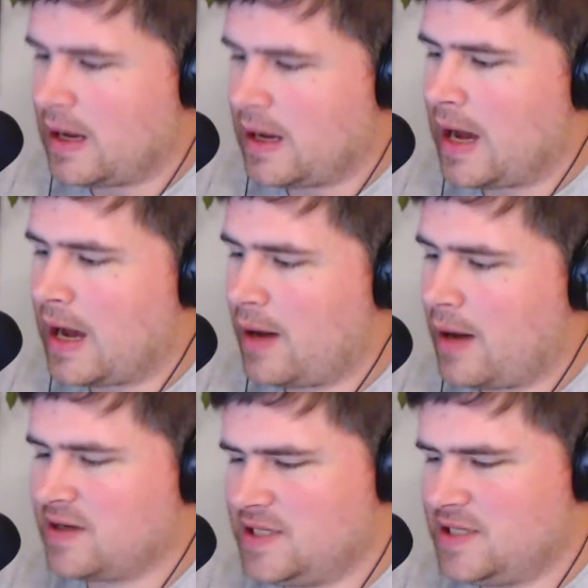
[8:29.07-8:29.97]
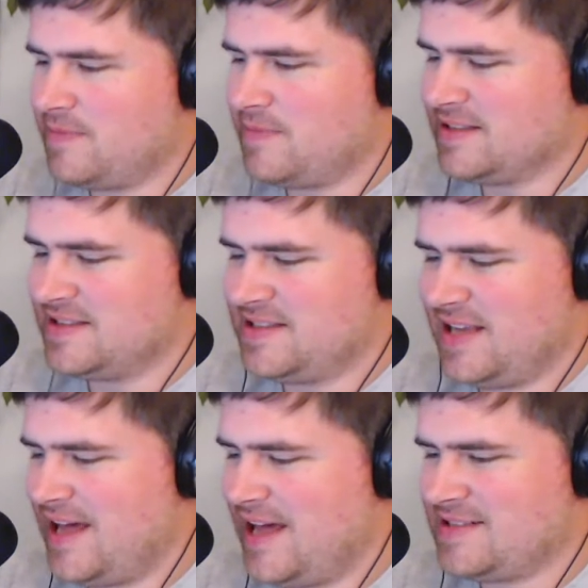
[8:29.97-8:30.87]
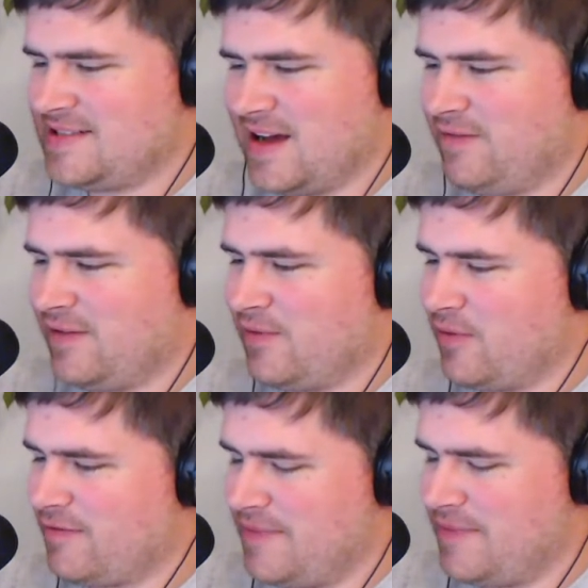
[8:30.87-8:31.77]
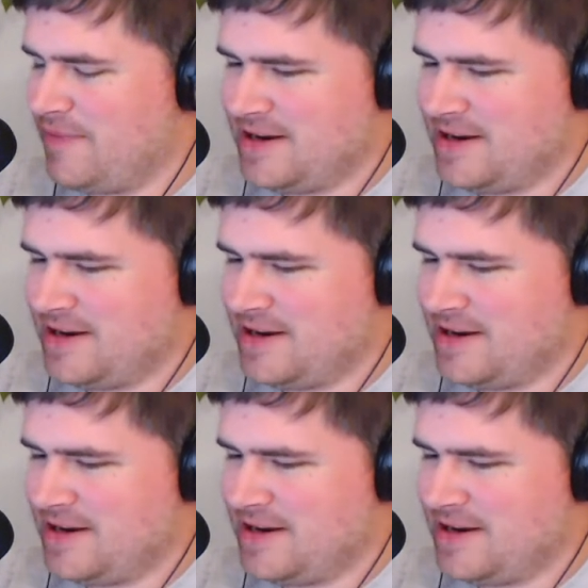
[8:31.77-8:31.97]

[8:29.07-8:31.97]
I was just about to say, that's awfully rough, man.